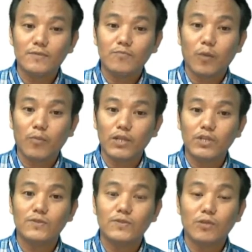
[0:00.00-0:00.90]

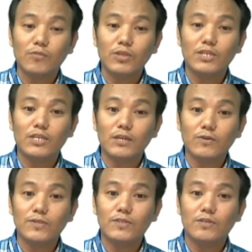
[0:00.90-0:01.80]
populations, community,
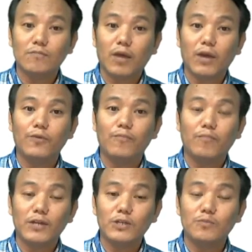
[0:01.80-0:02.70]
ecosystem, biome,
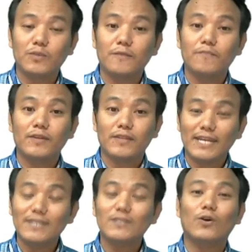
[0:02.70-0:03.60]
biosphere, that
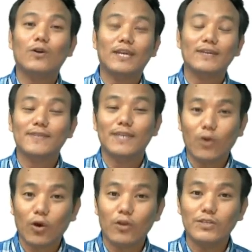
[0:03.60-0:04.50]
is called as
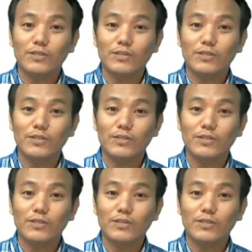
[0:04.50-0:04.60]
ecology.